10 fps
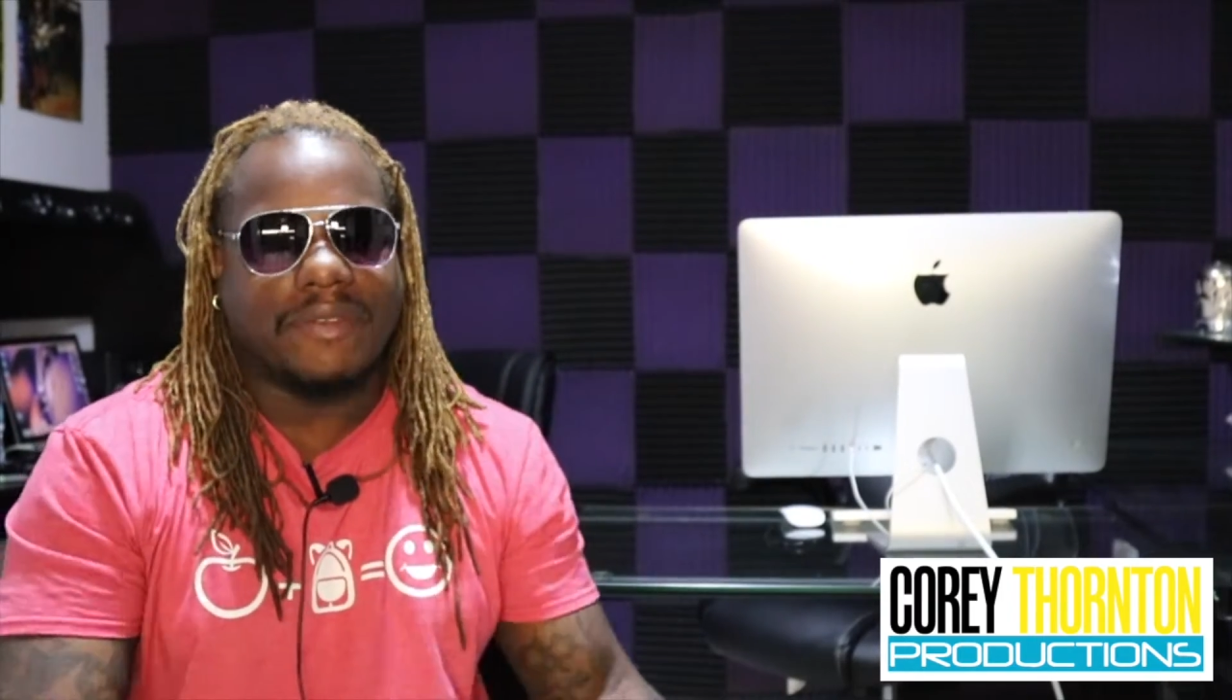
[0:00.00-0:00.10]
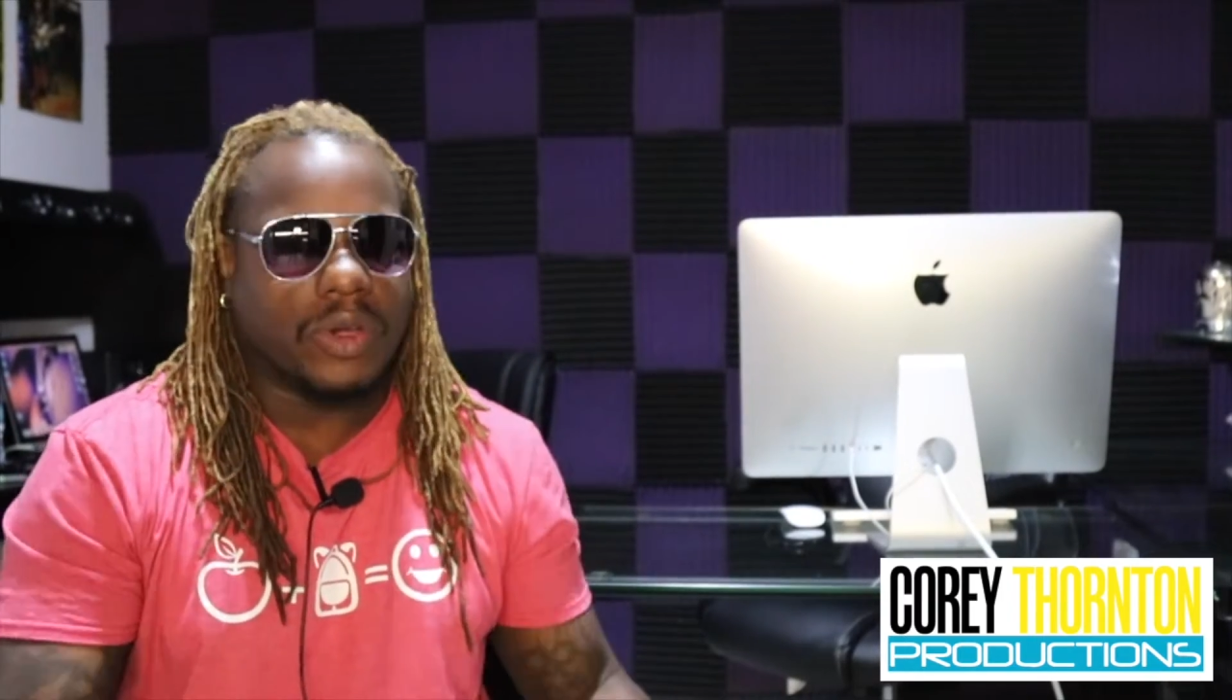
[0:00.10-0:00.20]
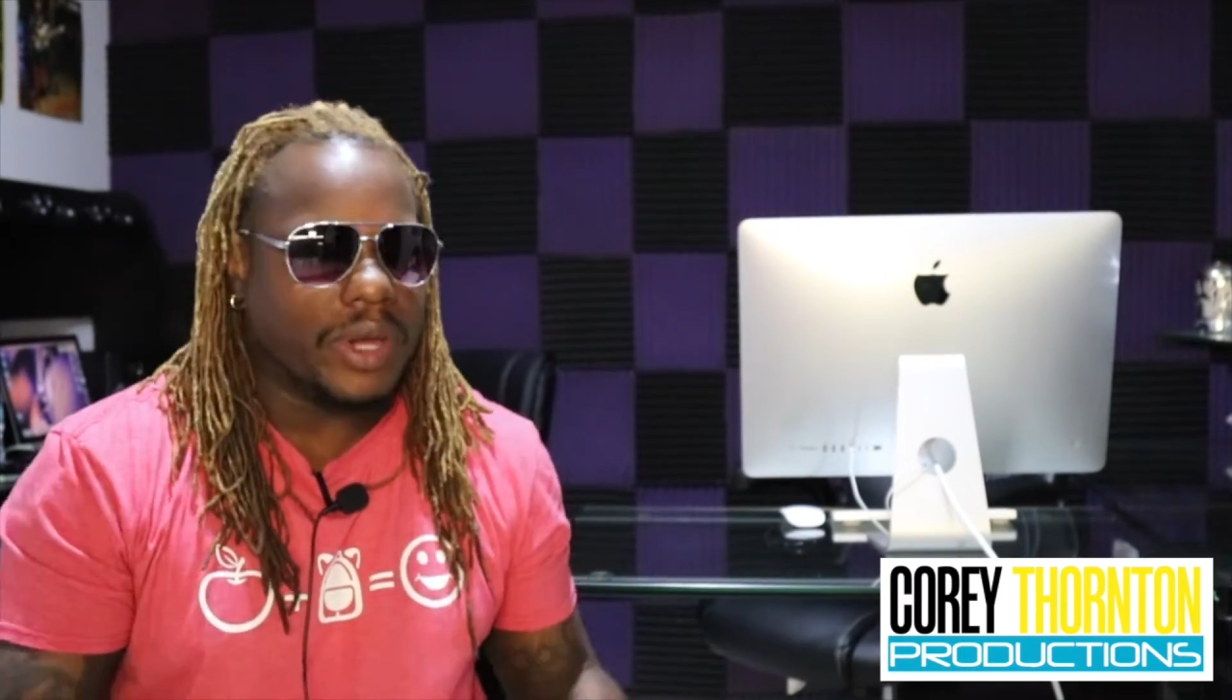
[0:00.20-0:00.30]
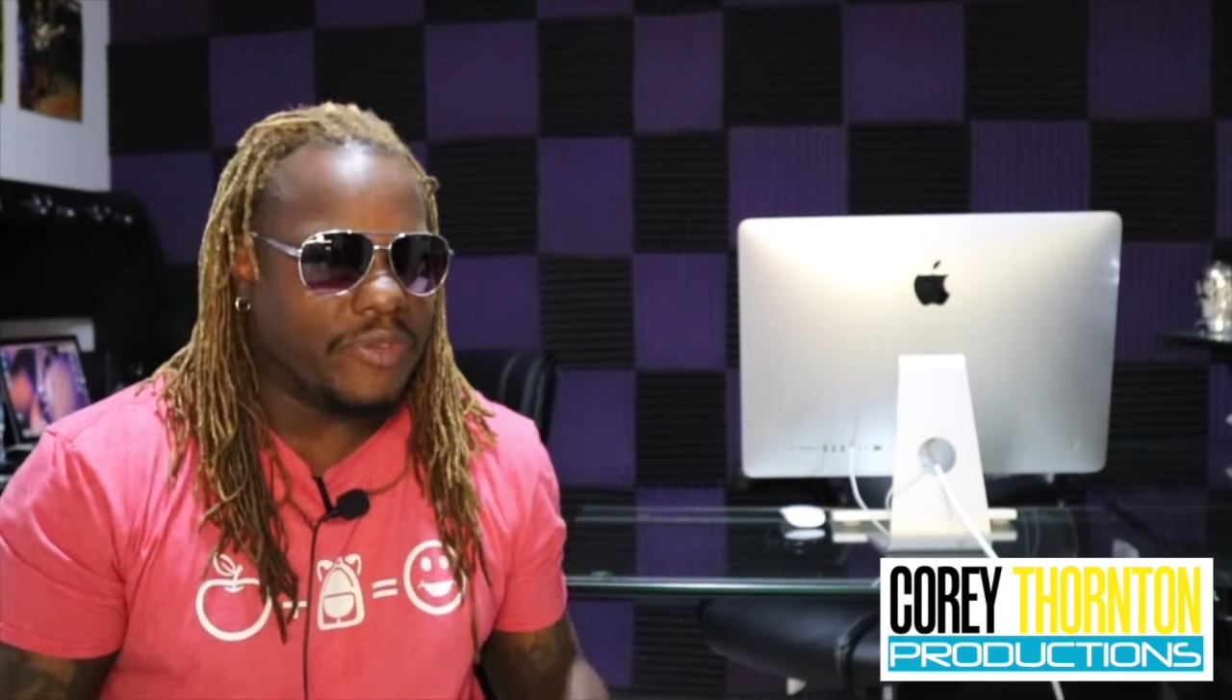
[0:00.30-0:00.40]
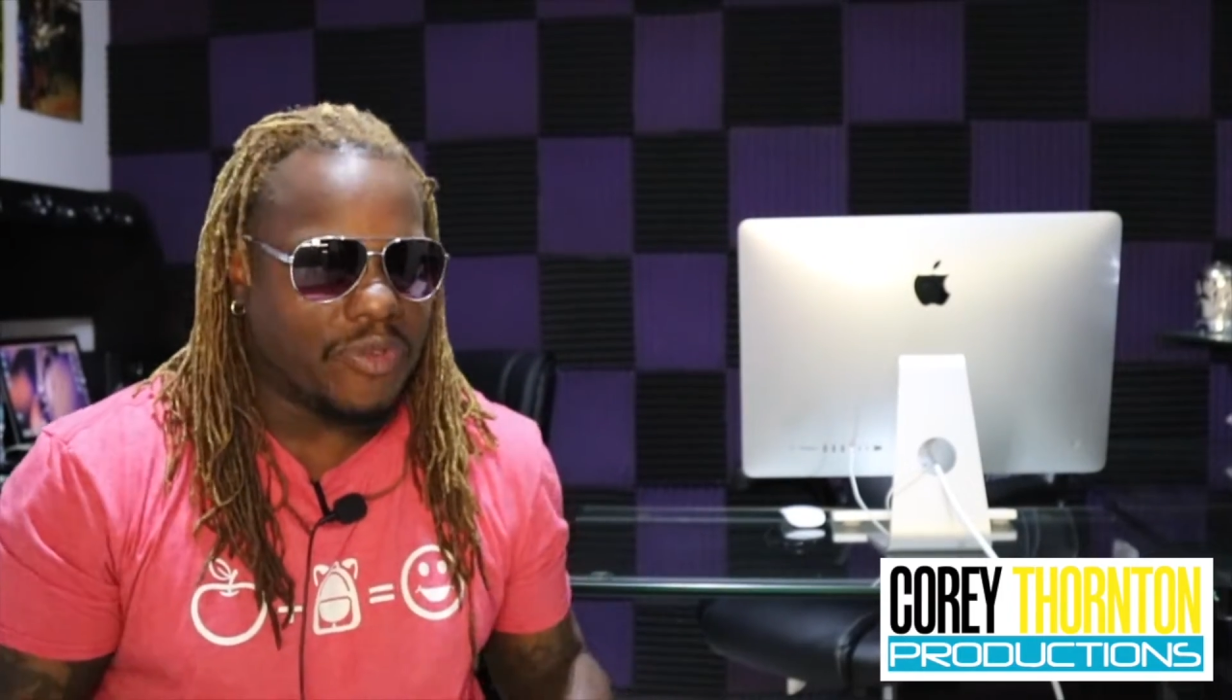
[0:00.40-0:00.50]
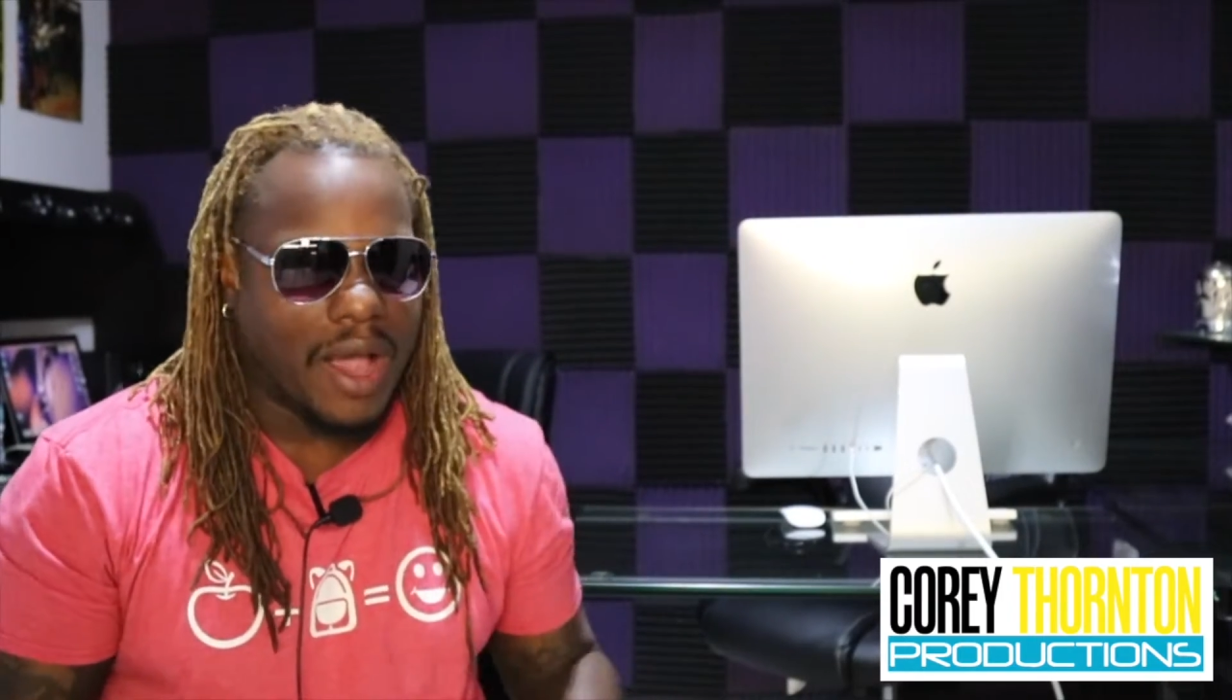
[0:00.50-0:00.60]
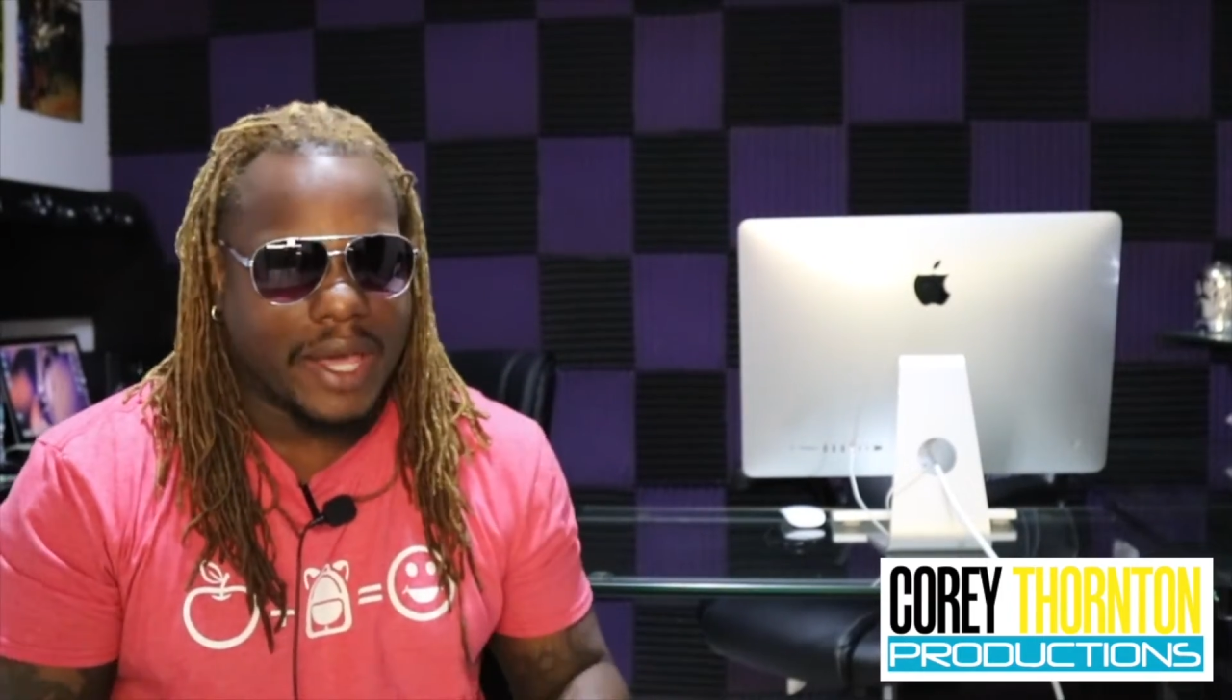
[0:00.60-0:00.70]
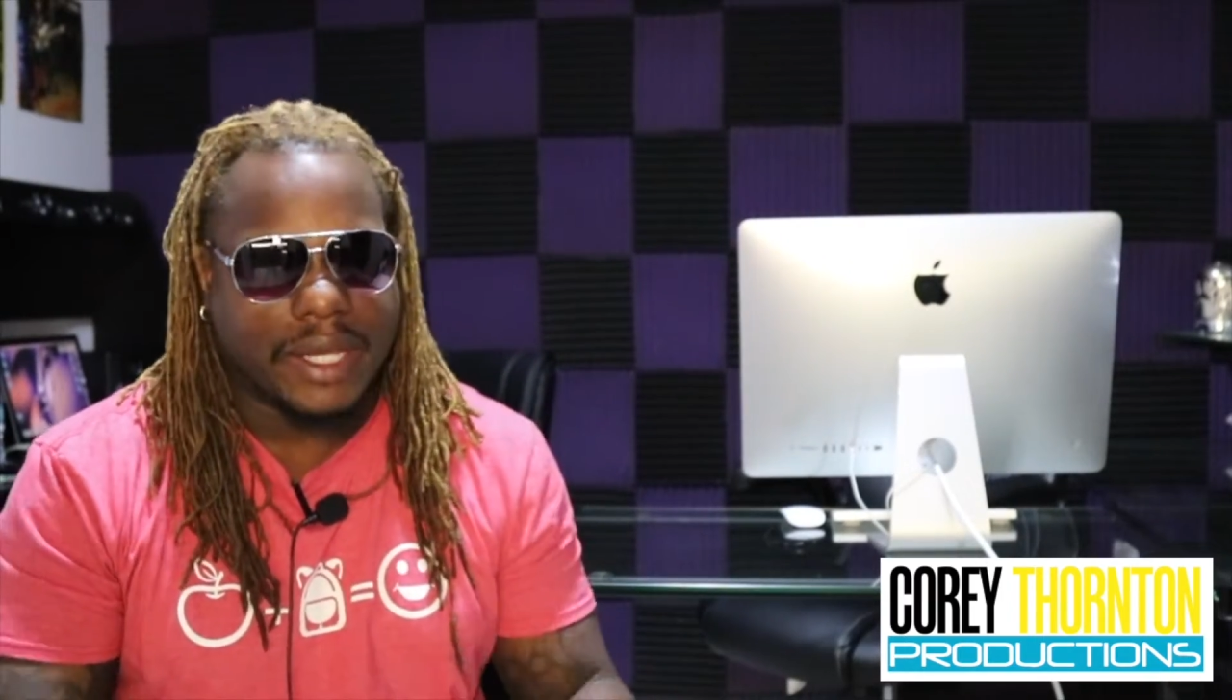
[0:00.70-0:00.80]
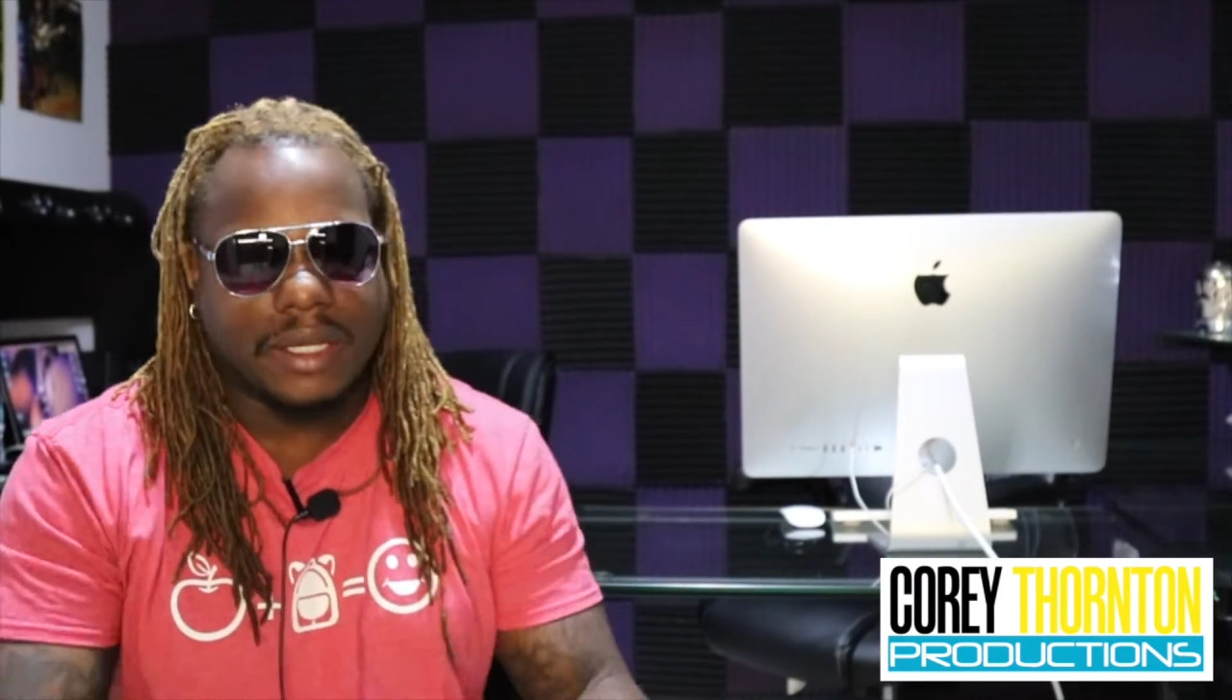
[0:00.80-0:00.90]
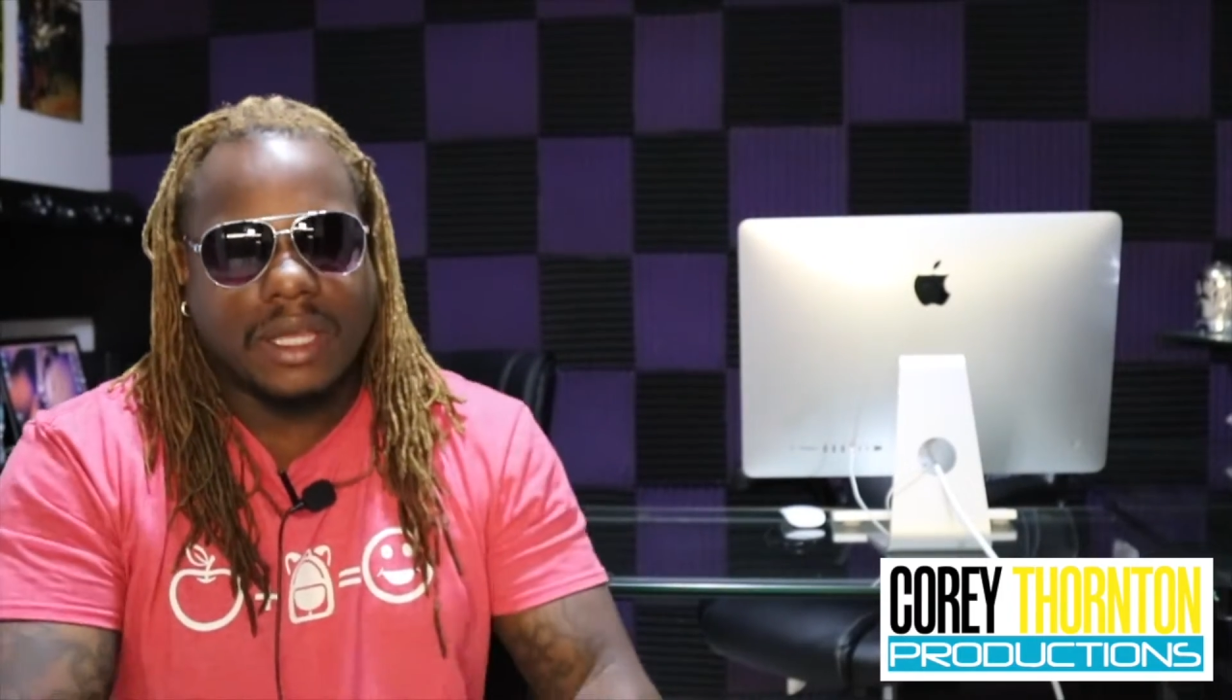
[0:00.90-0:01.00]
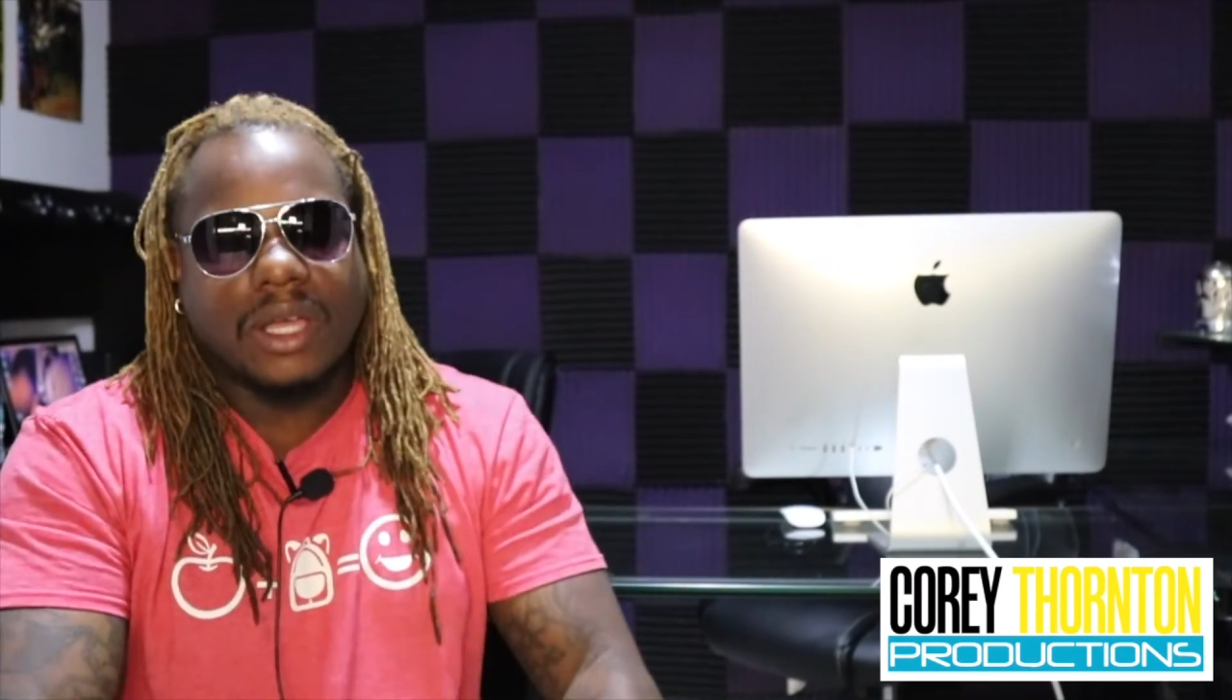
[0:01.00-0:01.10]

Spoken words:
a great Friday.